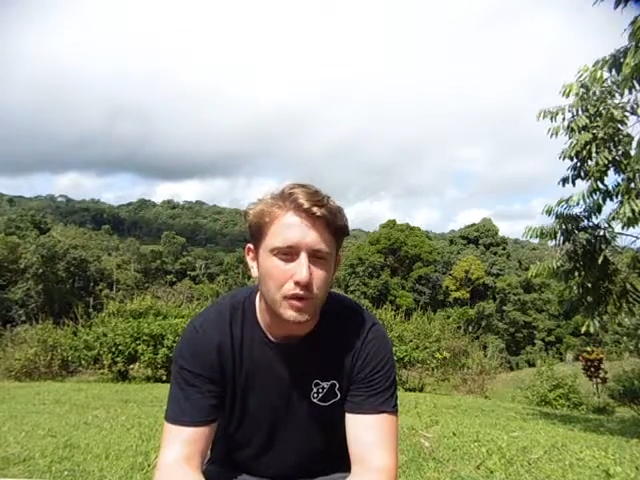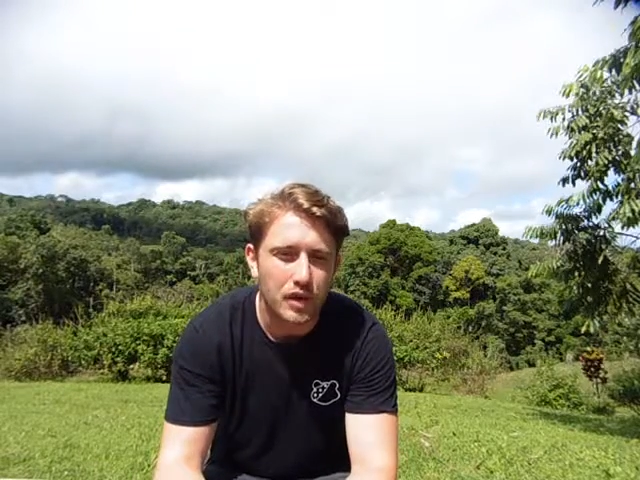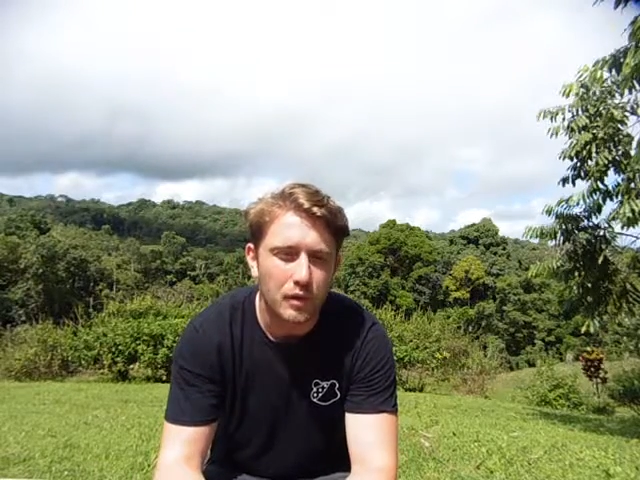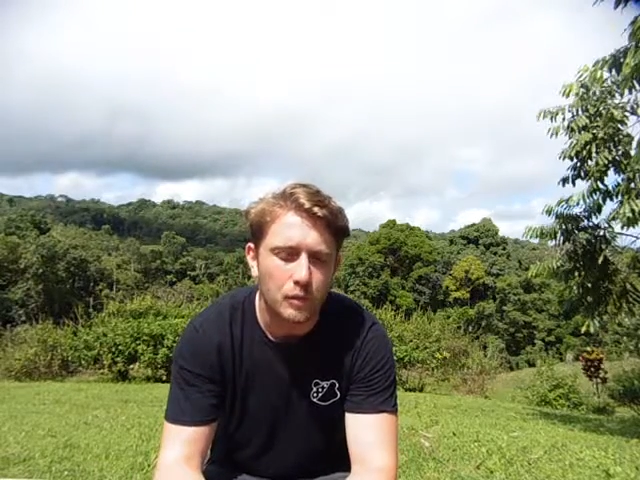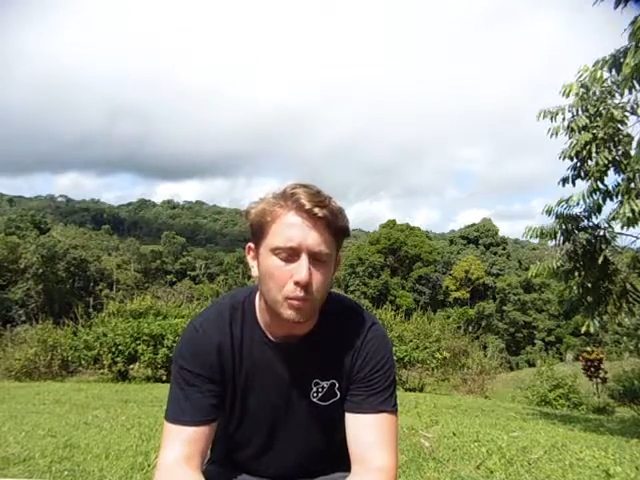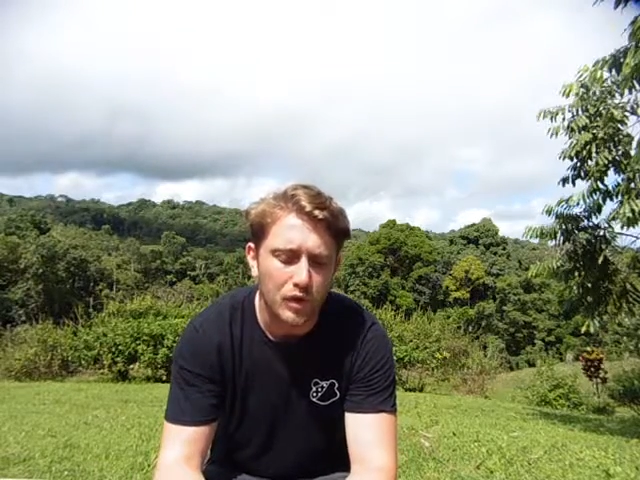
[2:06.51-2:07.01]

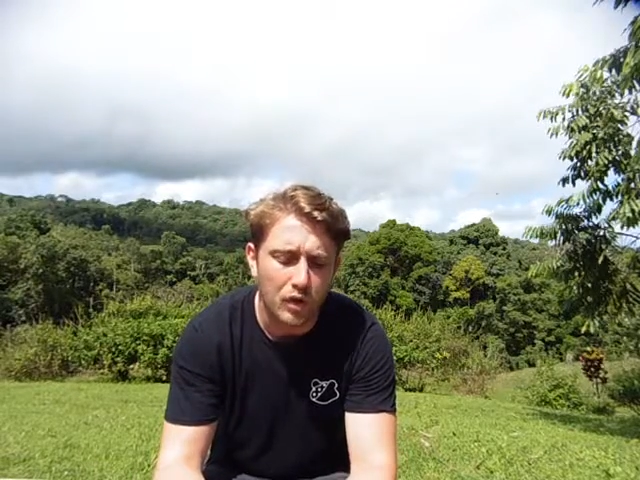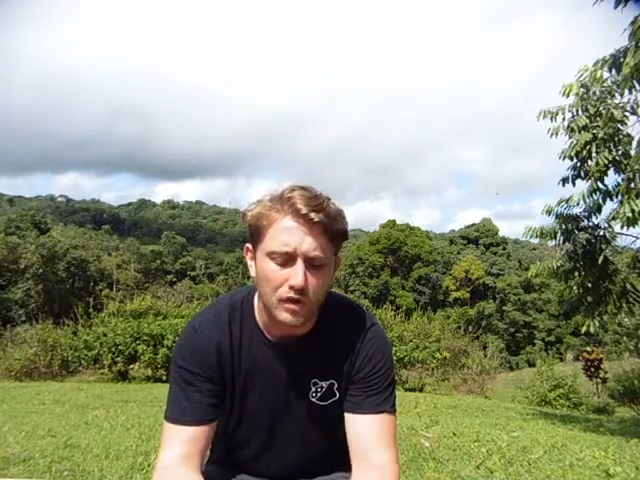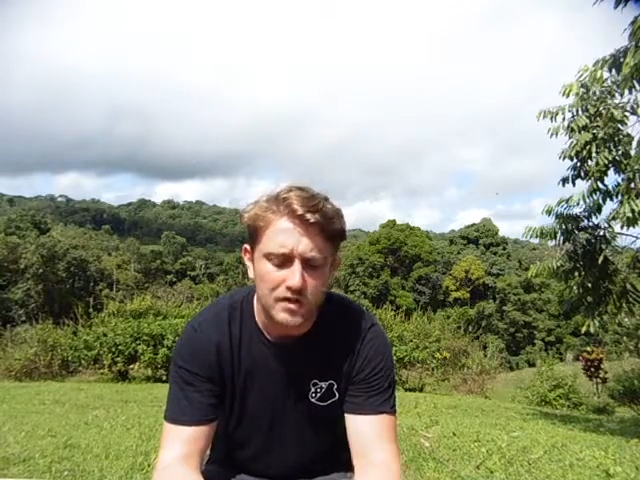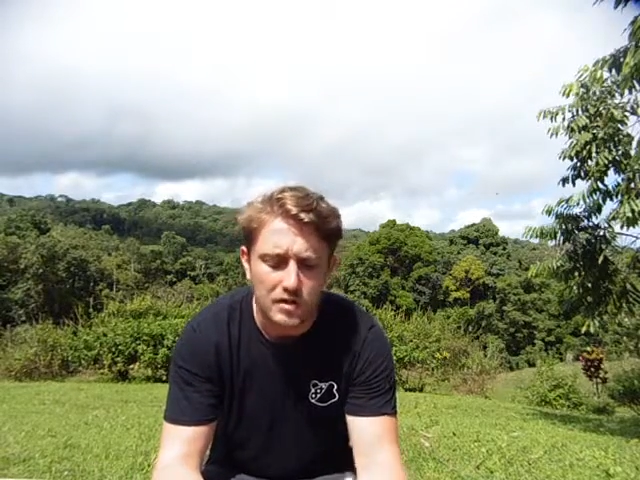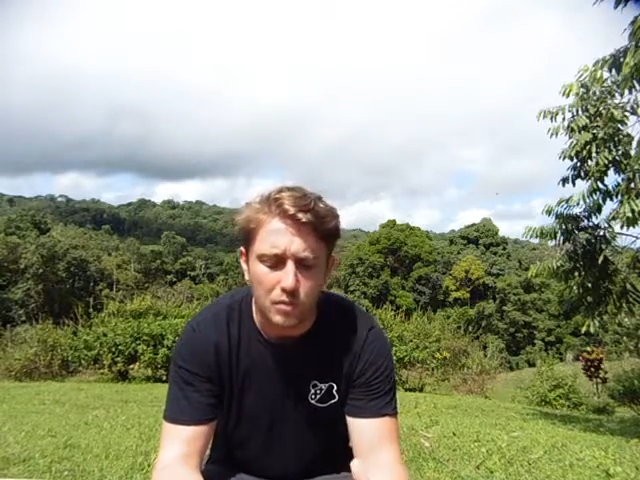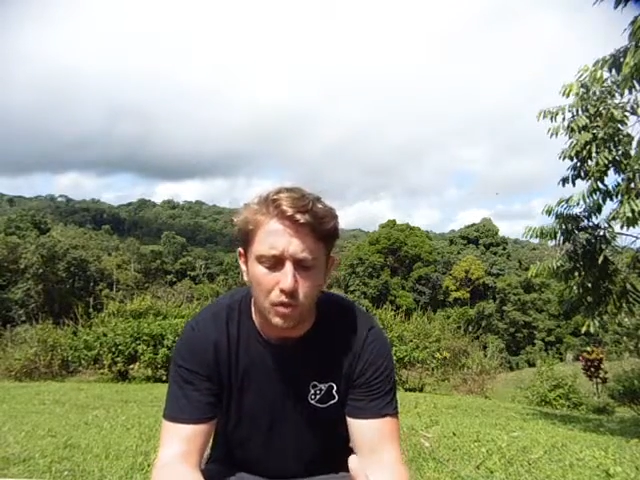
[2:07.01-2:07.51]

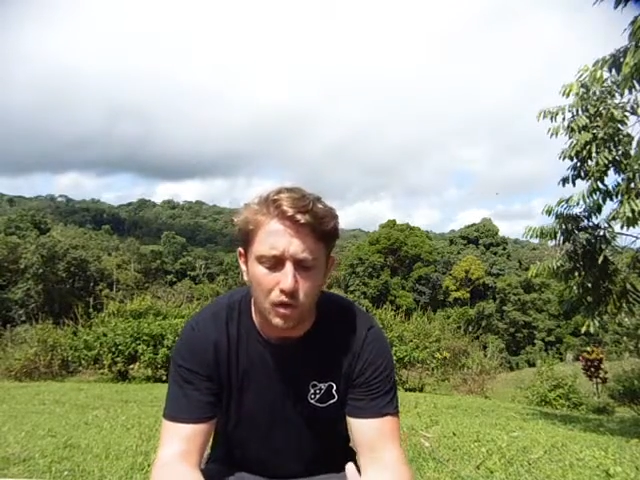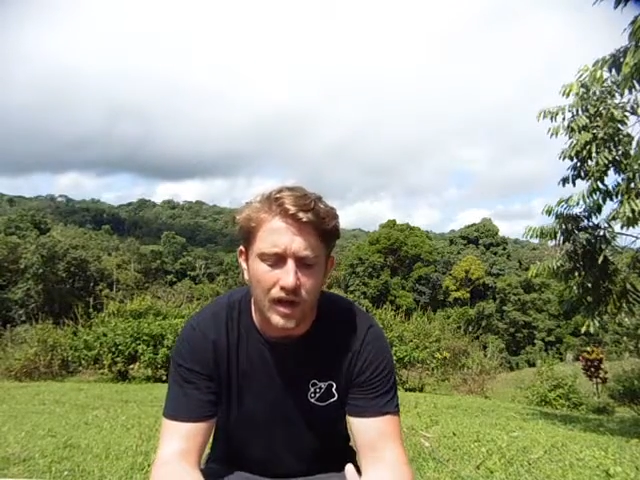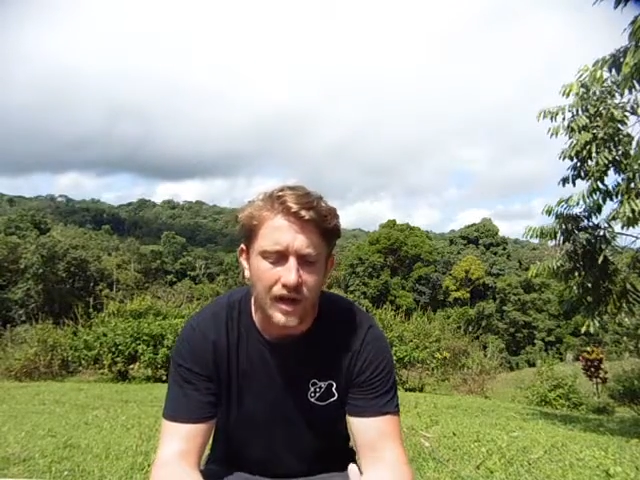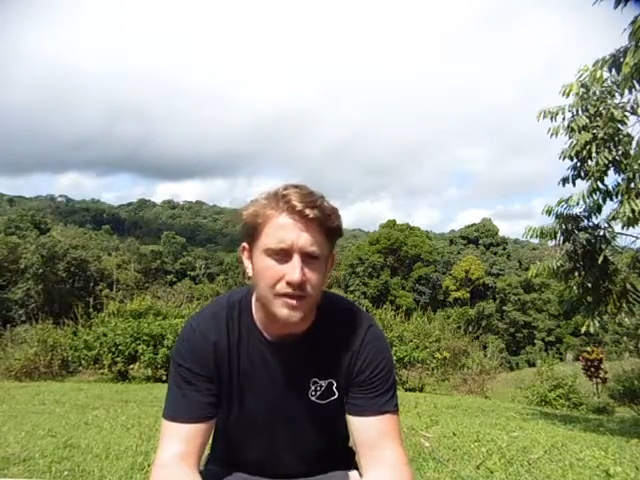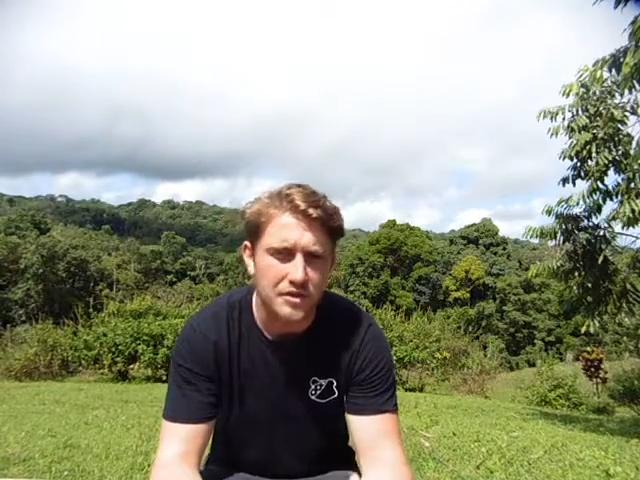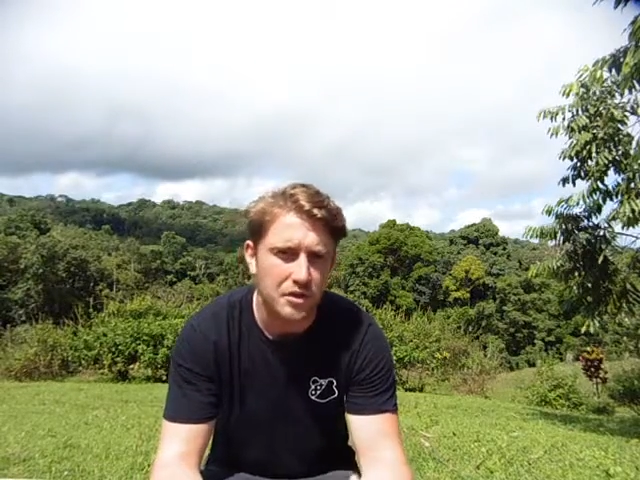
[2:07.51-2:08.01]
the more
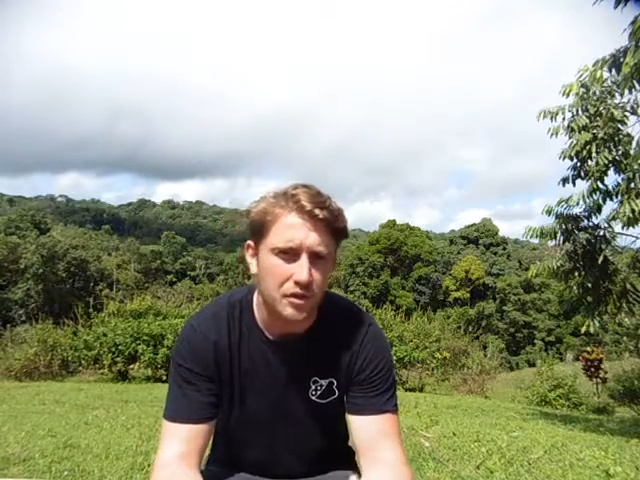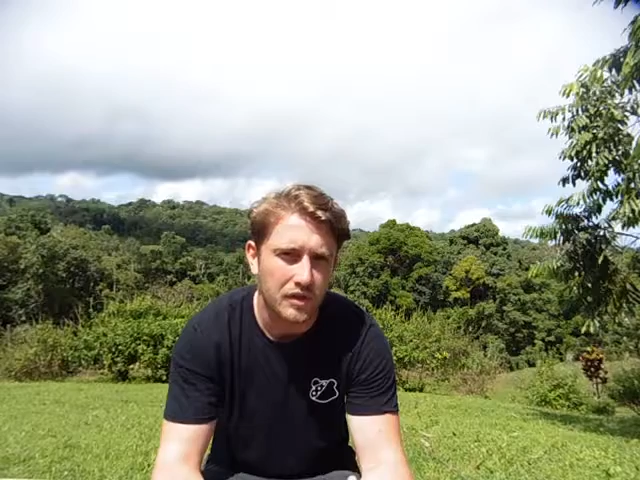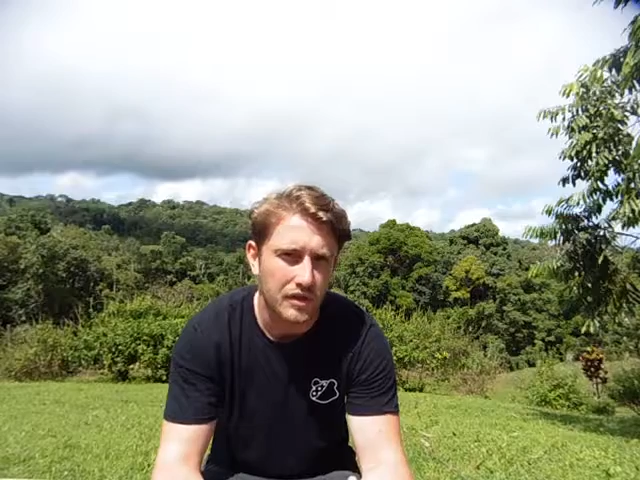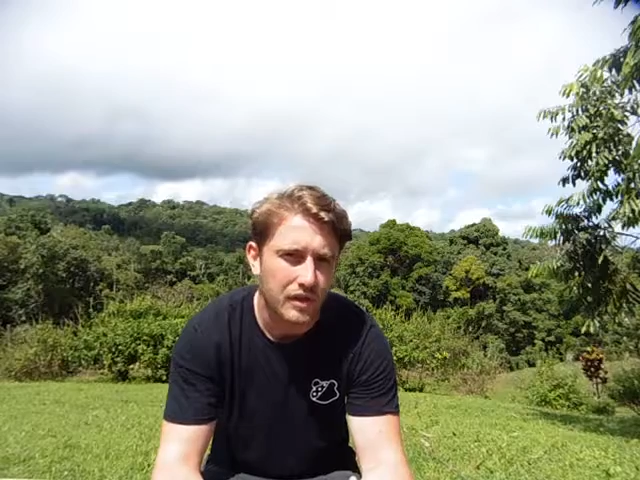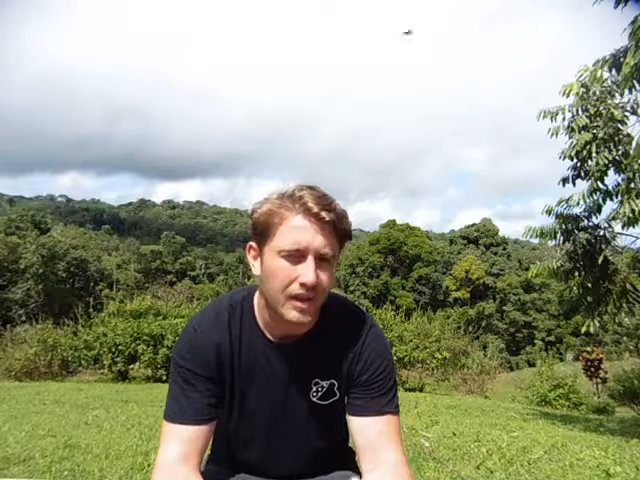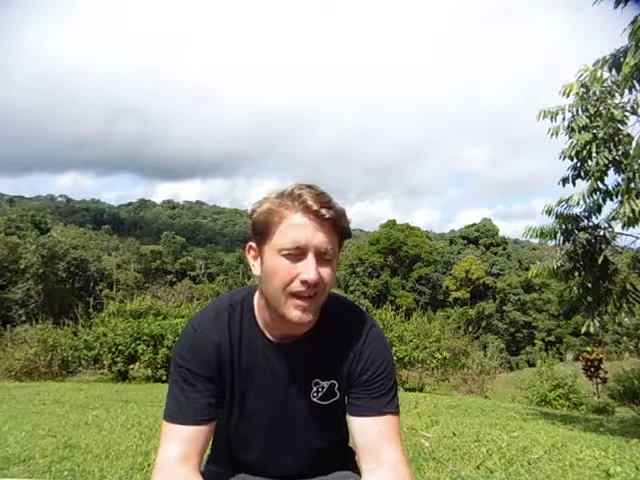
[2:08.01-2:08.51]
hands-on
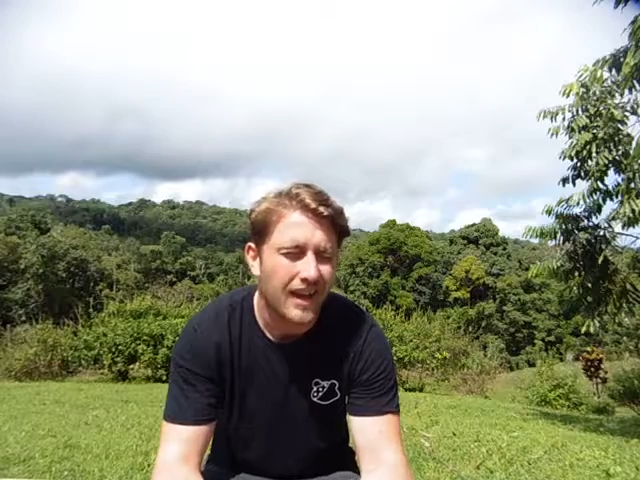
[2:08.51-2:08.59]
and